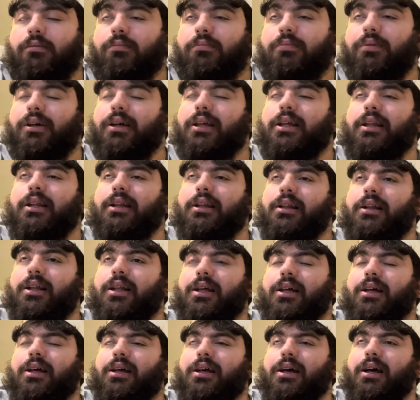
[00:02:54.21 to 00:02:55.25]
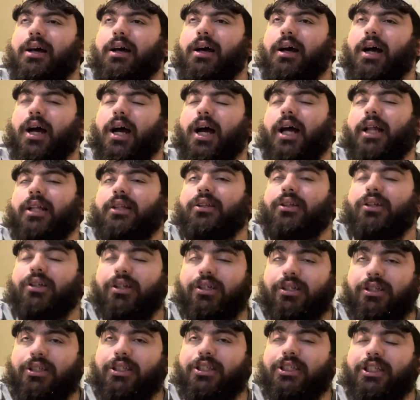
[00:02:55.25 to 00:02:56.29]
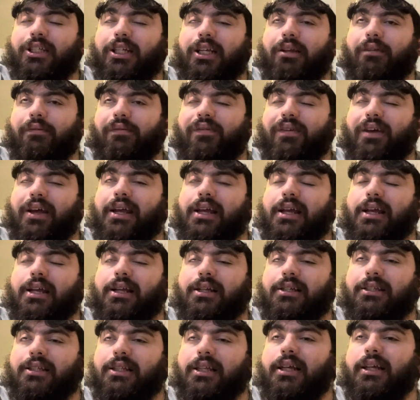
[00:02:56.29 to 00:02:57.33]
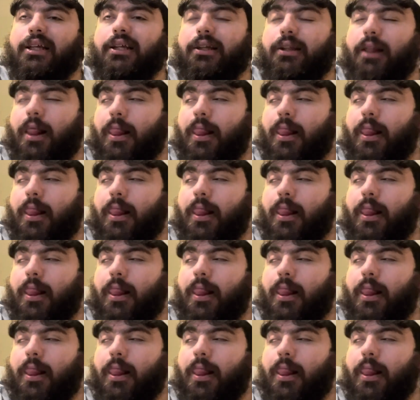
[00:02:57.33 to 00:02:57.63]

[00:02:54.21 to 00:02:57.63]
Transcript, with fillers: But I learned this shit fast, like.